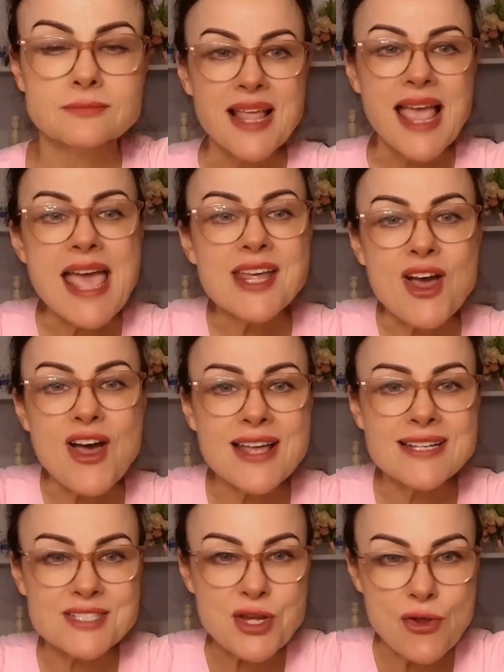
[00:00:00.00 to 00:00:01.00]
Hey
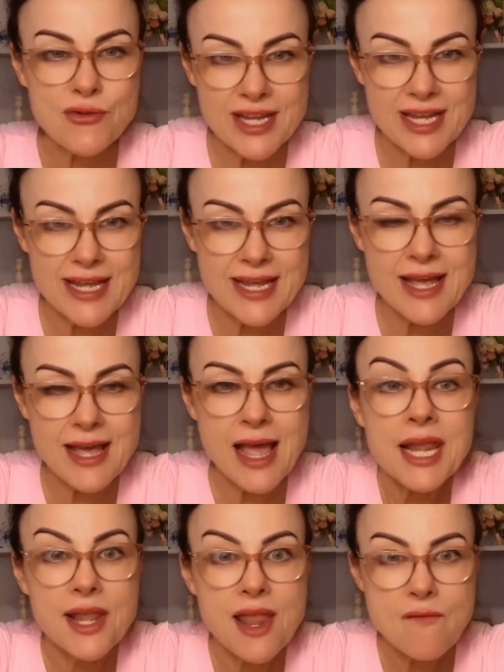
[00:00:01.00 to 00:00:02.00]
guys, Nova here.
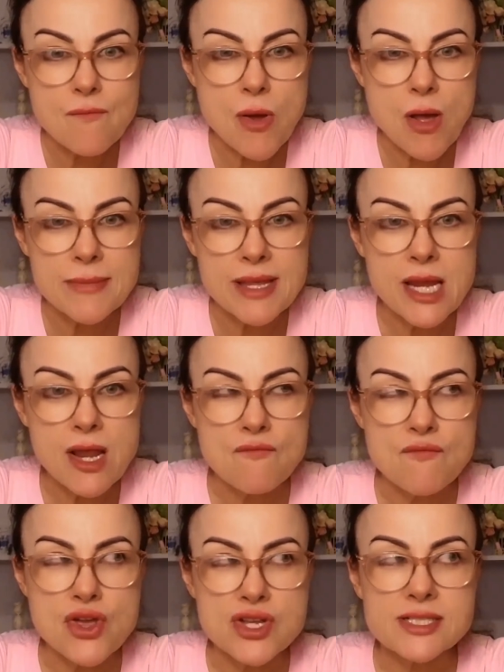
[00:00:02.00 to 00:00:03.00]
Love bombing
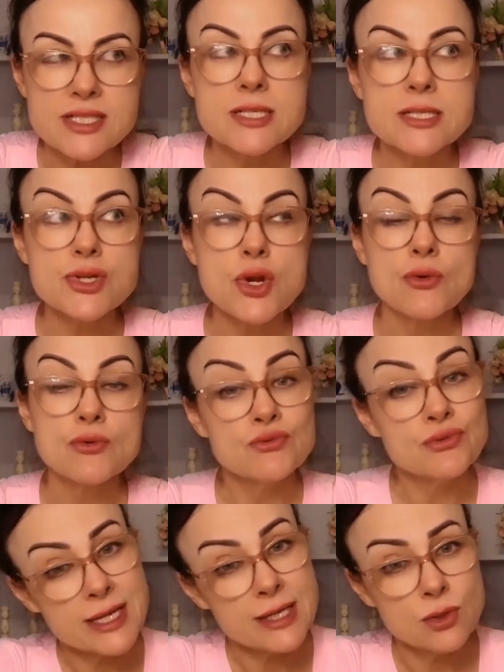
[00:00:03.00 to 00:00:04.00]
versus
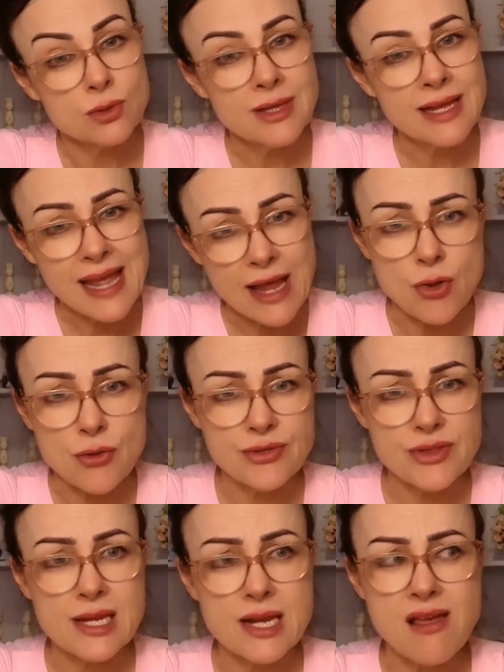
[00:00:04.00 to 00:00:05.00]
real
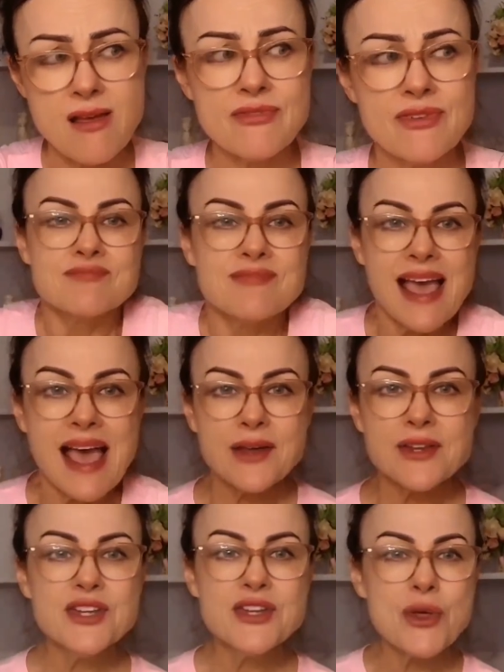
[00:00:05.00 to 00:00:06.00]
healthy love. How do
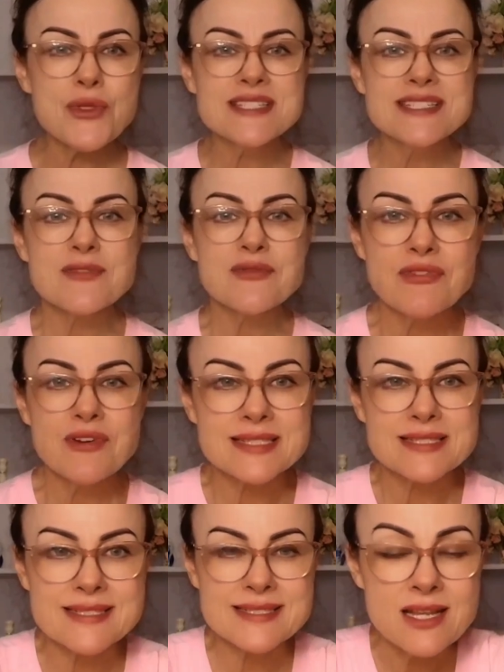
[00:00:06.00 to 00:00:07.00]
you know the
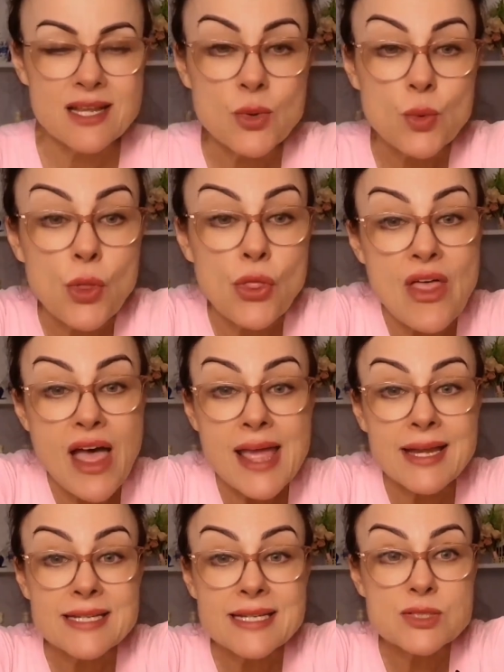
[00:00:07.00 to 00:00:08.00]
difference? Well, that
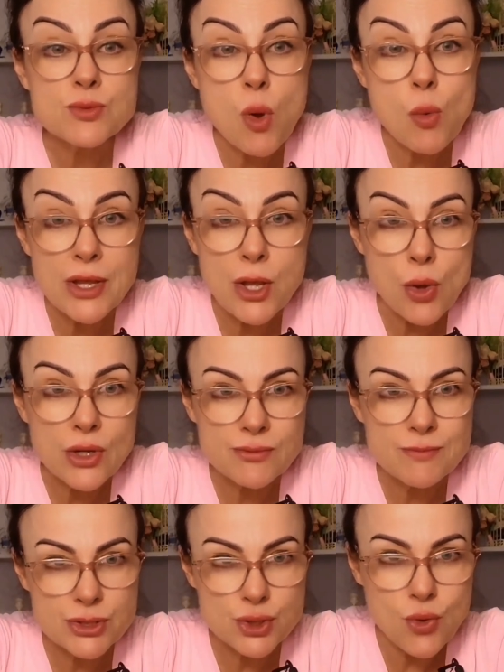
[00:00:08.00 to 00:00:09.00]
is what we're going to
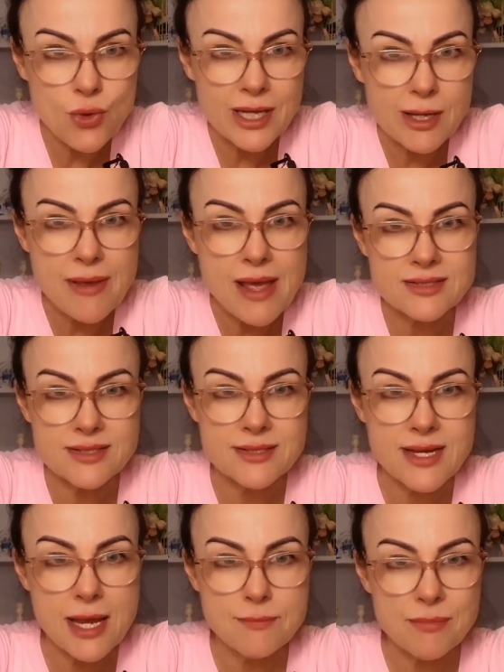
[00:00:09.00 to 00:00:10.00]
be talking about
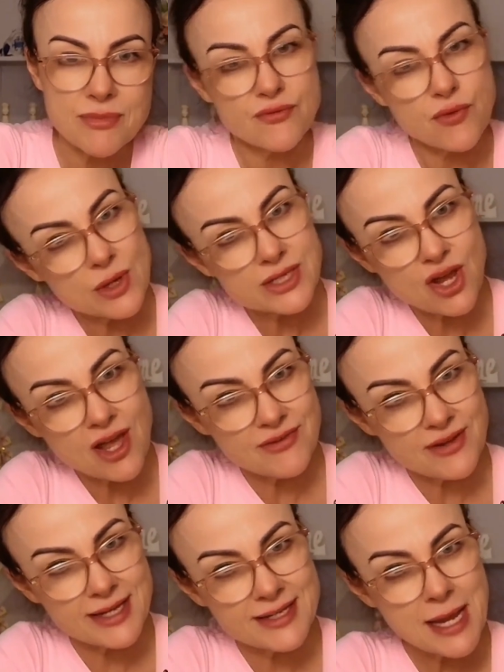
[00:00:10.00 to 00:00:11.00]
today. But before we dive
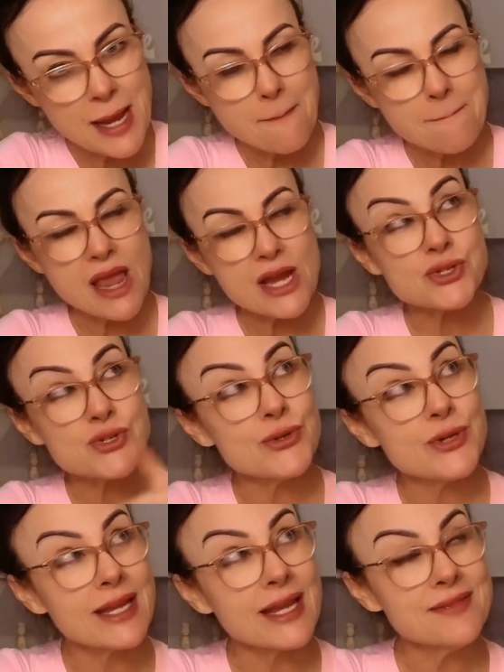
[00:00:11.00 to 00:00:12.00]
in, make sure
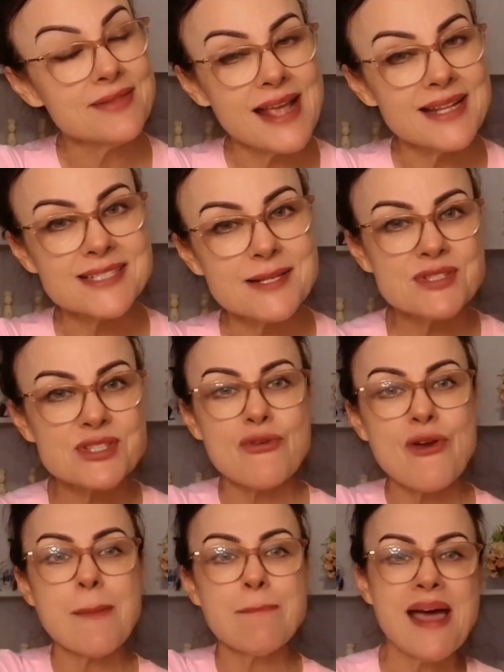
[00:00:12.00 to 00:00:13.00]
you hit that
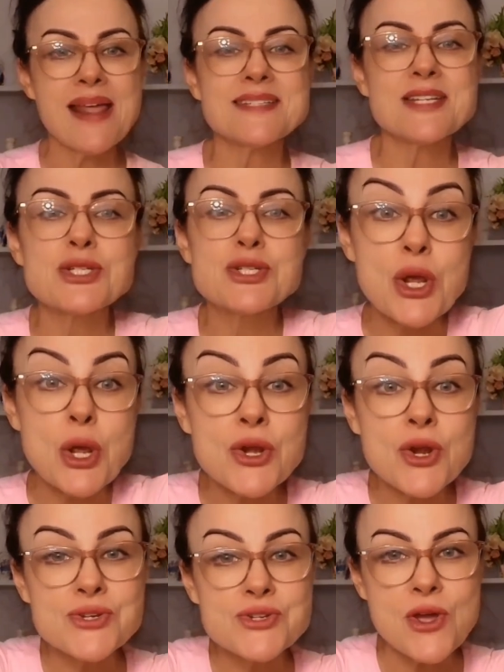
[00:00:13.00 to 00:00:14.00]
subscribe button and turn
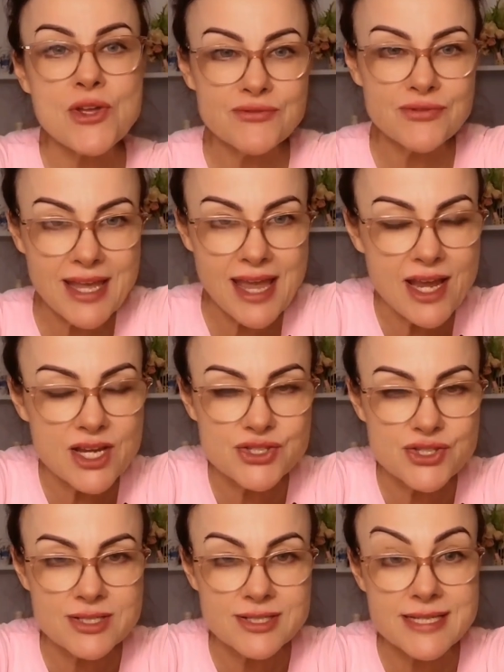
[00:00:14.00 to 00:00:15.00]
on
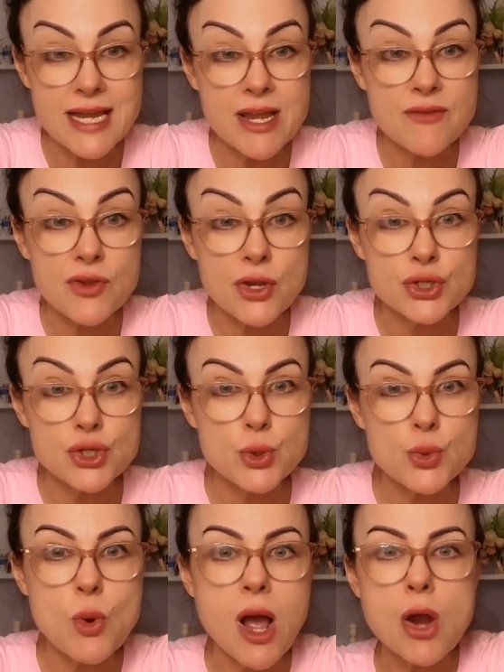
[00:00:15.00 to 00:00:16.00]
notifications if
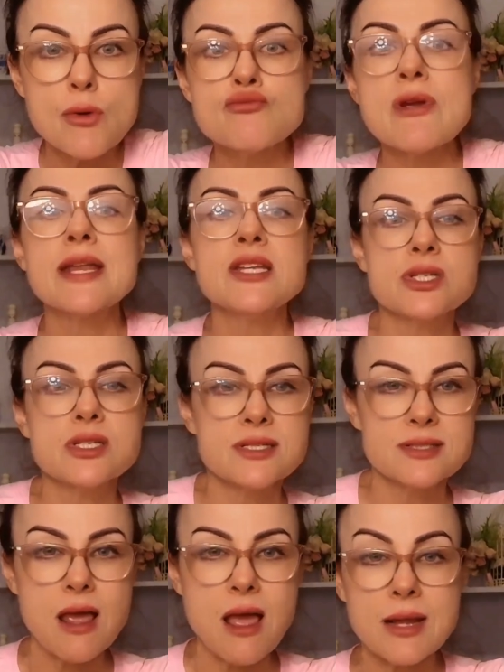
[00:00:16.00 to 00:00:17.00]
you are ready to
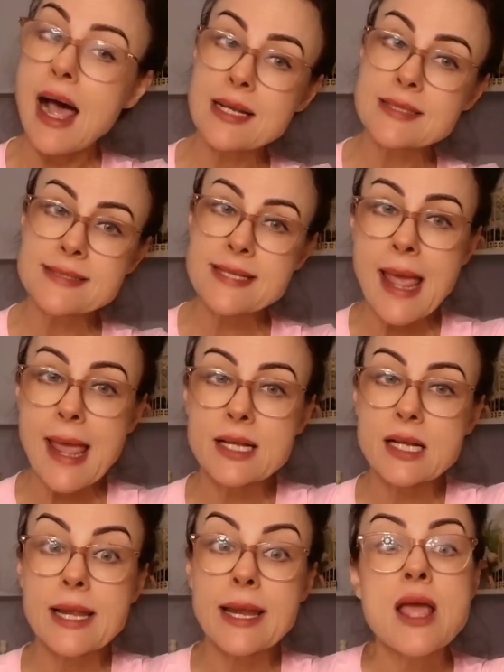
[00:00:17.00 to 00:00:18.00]
start
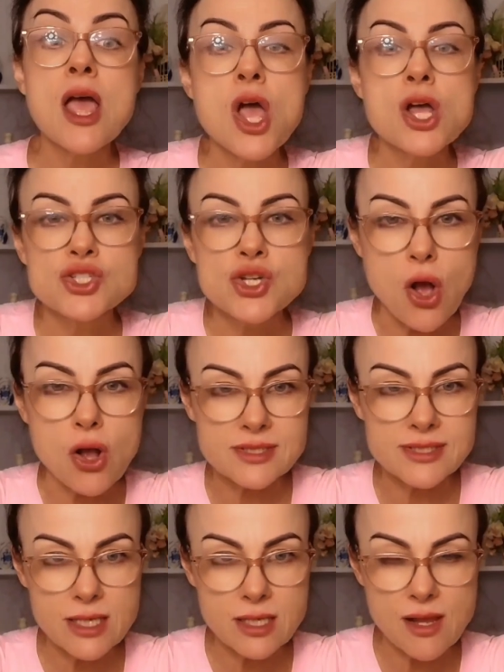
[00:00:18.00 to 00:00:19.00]
untangling
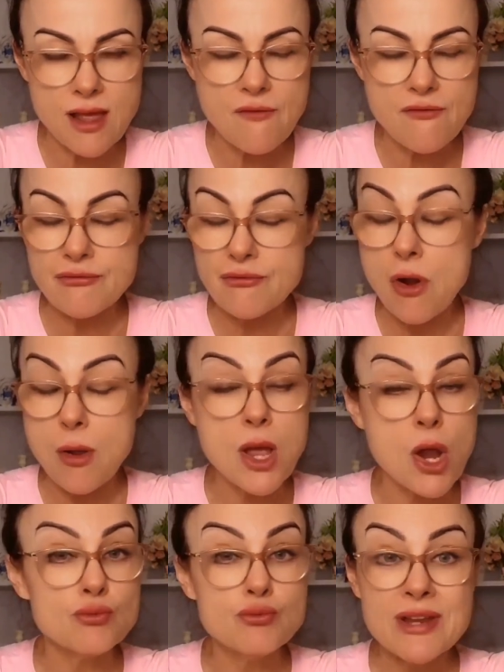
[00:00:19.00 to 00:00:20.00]
toxic love from
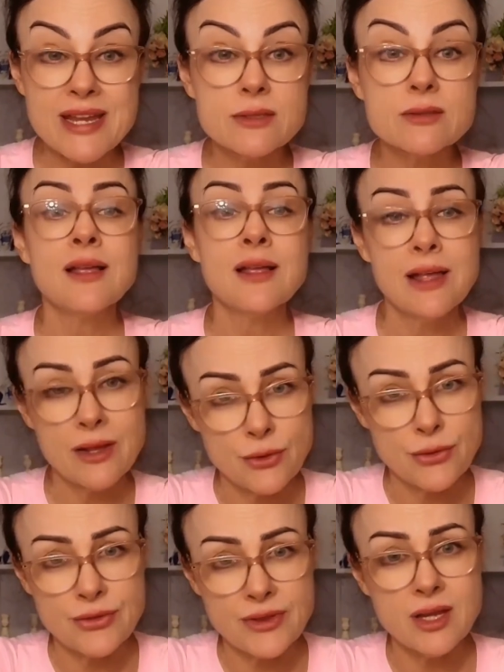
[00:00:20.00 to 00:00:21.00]
real
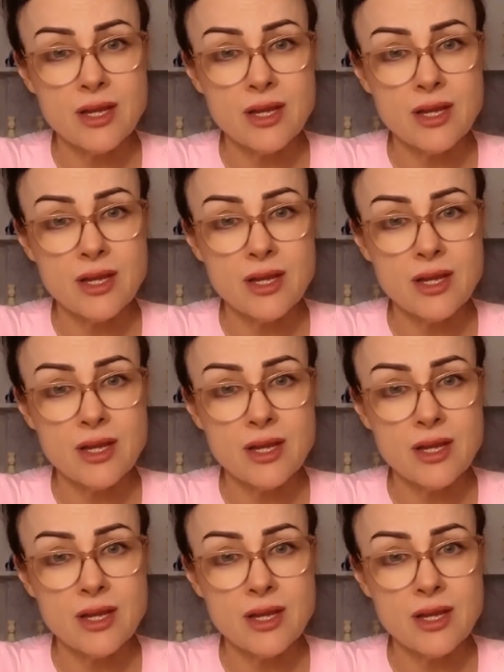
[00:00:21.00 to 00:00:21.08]
healthy